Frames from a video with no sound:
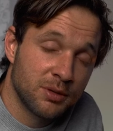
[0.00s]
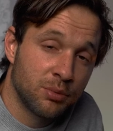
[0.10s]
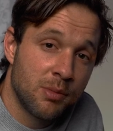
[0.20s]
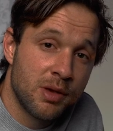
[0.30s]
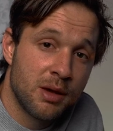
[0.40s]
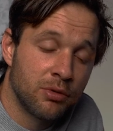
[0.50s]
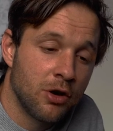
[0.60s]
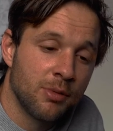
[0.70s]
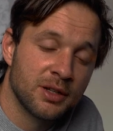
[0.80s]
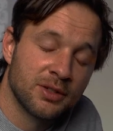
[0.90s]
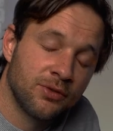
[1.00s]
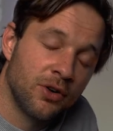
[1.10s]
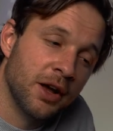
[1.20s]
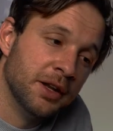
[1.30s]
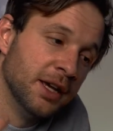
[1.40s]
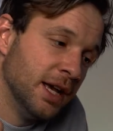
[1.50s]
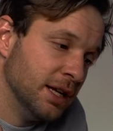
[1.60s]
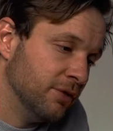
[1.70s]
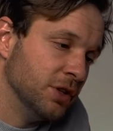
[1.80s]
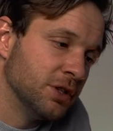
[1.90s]
Premiere Pro, but I just find
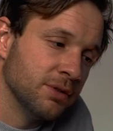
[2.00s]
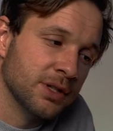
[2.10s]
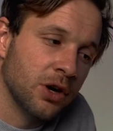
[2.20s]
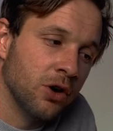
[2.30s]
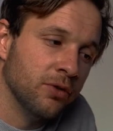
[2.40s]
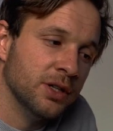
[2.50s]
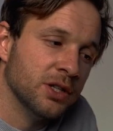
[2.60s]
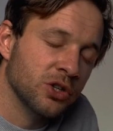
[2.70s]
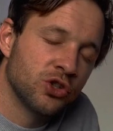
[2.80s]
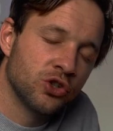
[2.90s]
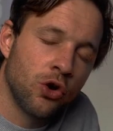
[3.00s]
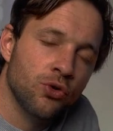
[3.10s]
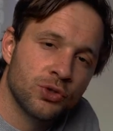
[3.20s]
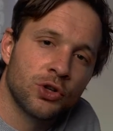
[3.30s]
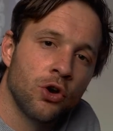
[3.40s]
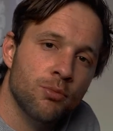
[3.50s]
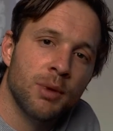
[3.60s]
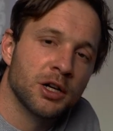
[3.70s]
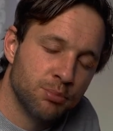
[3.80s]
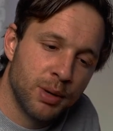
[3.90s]
DaVinci Resolve is just so, so
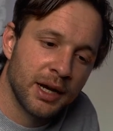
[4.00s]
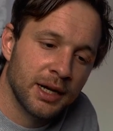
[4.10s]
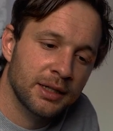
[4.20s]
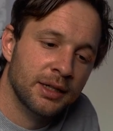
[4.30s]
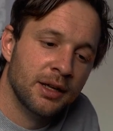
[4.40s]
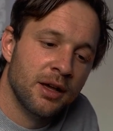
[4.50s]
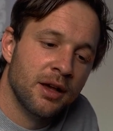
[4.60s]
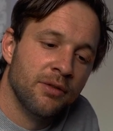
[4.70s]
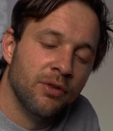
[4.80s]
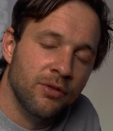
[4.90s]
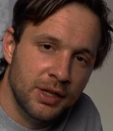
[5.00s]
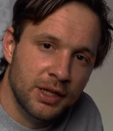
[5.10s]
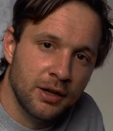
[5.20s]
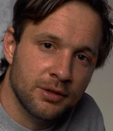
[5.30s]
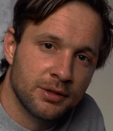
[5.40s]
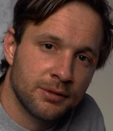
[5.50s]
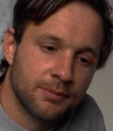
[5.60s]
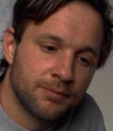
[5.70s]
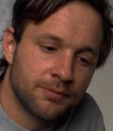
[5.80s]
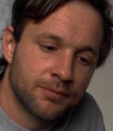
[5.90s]
much better for videos.
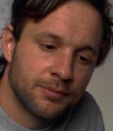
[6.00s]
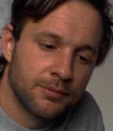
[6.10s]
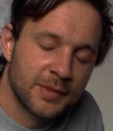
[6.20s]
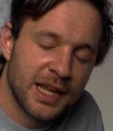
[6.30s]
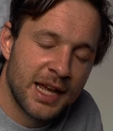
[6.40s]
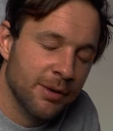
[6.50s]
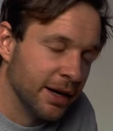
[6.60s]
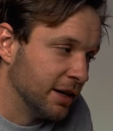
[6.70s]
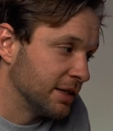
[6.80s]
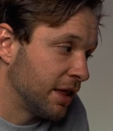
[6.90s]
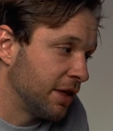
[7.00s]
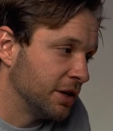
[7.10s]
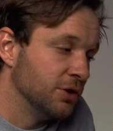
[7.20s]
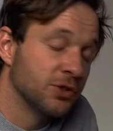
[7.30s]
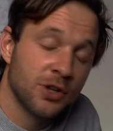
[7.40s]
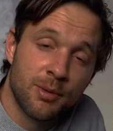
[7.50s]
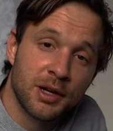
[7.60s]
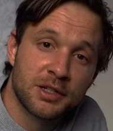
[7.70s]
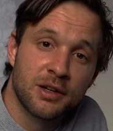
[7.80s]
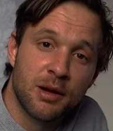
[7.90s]
Anyway, guys, thank you so
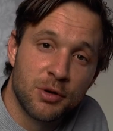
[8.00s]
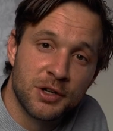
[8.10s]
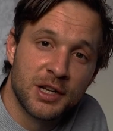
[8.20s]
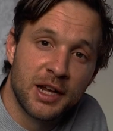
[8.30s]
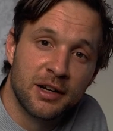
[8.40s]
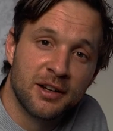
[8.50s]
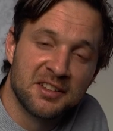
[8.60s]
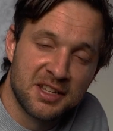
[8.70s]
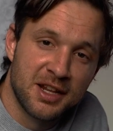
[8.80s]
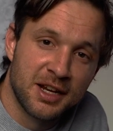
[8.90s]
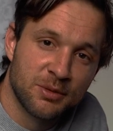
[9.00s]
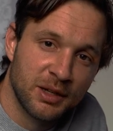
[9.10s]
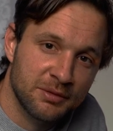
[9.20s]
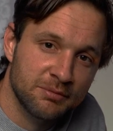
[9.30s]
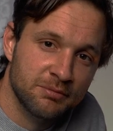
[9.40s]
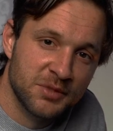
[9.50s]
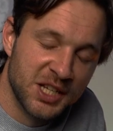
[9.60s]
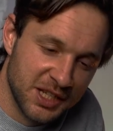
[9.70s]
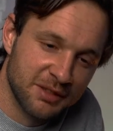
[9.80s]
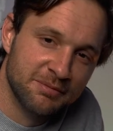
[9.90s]
much. I appreciate it. I'll see you in the next one. Cheers.